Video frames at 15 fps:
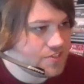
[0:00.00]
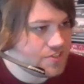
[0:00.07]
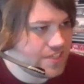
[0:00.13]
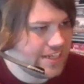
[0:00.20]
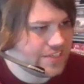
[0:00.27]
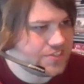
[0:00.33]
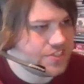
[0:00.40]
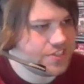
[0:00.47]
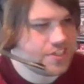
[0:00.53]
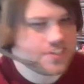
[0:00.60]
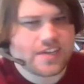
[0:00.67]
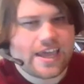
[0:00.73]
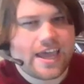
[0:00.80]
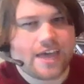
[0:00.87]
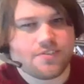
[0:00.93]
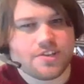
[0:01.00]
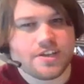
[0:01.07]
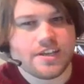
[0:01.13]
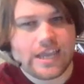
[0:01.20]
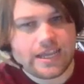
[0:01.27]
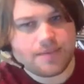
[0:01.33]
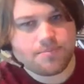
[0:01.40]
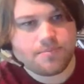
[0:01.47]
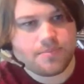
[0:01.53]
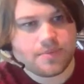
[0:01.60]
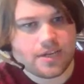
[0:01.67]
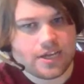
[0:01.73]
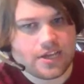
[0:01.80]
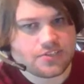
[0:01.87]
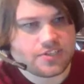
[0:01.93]
she doesn't have a name.
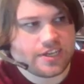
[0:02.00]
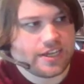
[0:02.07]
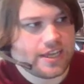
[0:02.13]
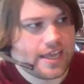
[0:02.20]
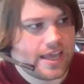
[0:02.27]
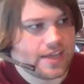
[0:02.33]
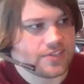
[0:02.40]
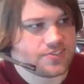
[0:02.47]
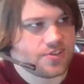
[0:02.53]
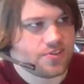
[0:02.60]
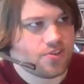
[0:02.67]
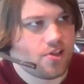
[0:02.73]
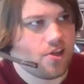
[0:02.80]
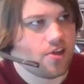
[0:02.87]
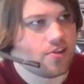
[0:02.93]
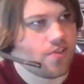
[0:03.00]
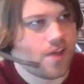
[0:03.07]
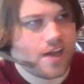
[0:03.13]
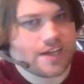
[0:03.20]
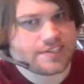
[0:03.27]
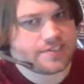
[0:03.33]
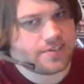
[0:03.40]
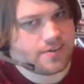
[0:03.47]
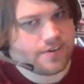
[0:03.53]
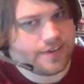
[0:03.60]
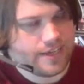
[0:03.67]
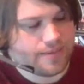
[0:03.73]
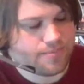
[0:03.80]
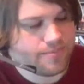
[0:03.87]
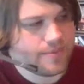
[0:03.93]
She has long lost her
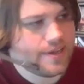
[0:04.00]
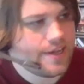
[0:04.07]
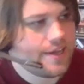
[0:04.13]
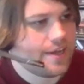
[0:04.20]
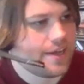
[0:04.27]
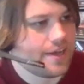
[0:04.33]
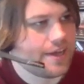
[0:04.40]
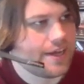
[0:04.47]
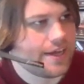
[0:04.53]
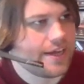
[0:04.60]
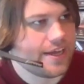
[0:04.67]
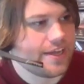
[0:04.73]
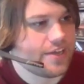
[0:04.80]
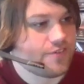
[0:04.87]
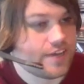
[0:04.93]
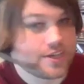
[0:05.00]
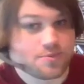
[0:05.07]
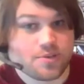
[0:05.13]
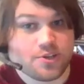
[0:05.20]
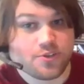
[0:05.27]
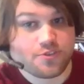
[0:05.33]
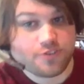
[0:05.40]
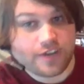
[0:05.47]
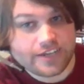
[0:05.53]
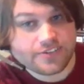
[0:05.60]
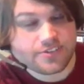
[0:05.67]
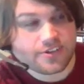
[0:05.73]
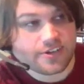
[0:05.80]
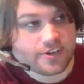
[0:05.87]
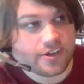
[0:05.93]
name. In fact, when you find
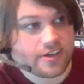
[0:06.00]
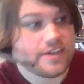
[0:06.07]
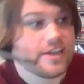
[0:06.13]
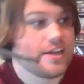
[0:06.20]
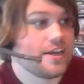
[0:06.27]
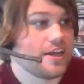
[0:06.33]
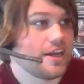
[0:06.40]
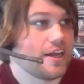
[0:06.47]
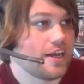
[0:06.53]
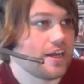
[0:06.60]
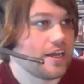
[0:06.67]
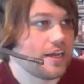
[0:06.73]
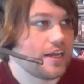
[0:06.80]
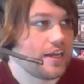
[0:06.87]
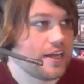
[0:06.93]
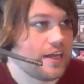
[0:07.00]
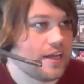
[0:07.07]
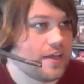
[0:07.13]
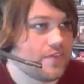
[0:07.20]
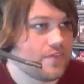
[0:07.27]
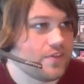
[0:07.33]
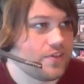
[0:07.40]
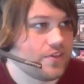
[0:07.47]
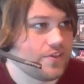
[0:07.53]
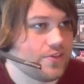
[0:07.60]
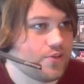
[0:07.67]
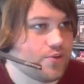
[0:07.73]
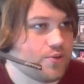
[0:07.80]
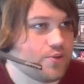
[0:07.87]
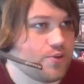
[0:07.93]
her,
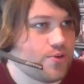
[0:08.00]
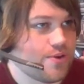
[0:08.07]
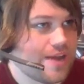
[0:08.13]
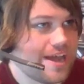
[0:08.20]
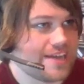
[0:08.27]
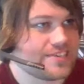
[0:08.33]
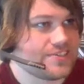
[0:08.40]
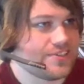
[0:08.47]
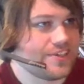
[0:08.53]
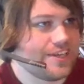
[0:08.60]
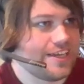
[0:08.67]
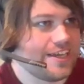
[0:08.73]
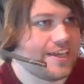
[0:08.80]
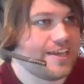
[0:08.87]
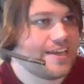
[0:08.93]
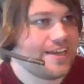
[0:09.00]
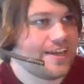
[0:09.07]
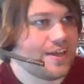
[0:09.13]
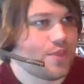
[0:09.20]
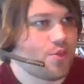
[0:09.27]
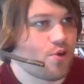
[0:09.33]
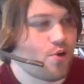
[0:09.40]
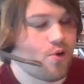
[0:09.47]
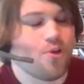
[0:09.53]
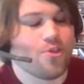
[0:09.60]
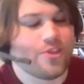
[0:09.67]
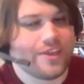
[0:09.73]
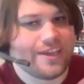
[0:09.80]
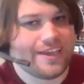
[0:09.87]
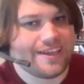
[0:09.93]
you actually the
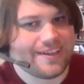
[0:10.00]
only